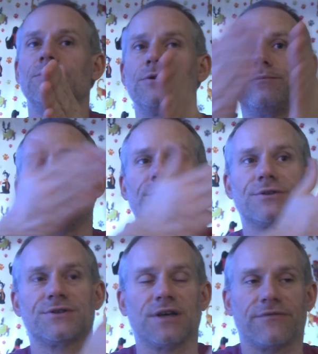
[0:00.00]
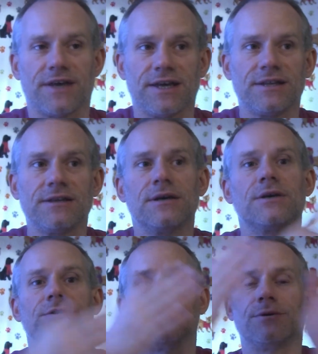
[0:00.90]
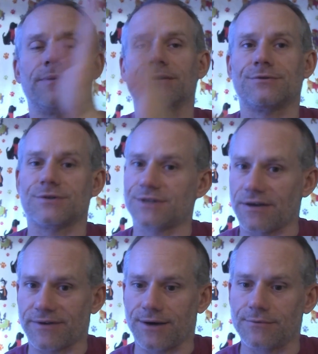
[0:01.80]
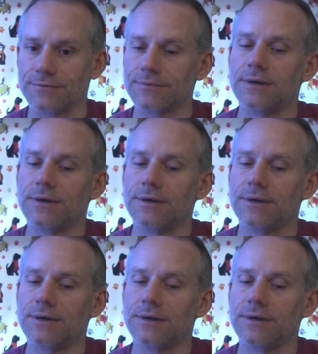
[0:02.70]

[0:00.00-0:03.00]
do you build yourself in? Do you build yourself out?